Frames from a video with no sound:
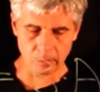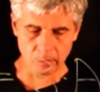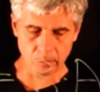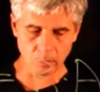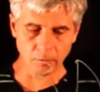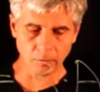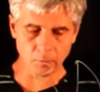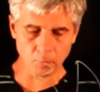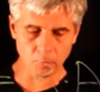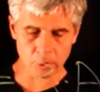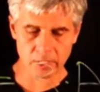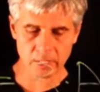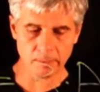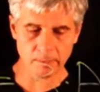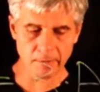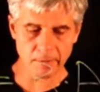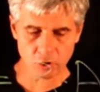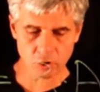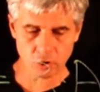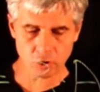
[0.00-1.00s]
Of course,
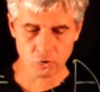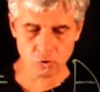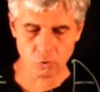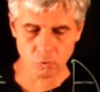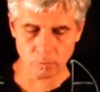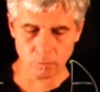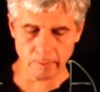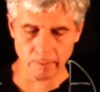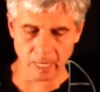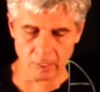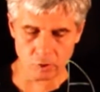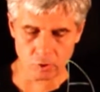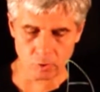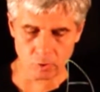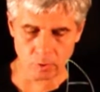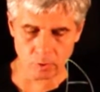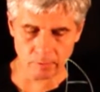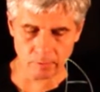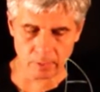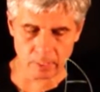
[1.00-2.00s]
dimensions should match. So
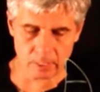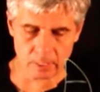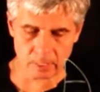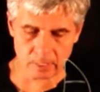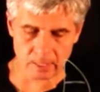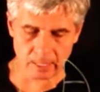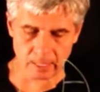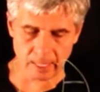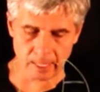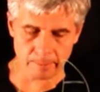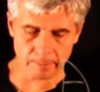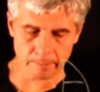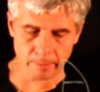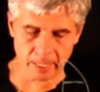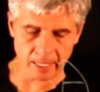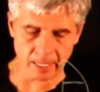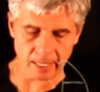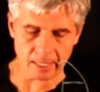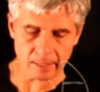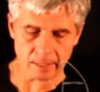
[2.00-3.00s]
if this is m
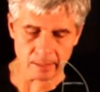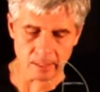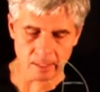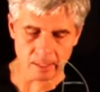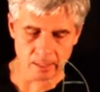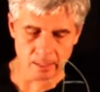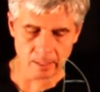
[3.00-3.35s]
by n,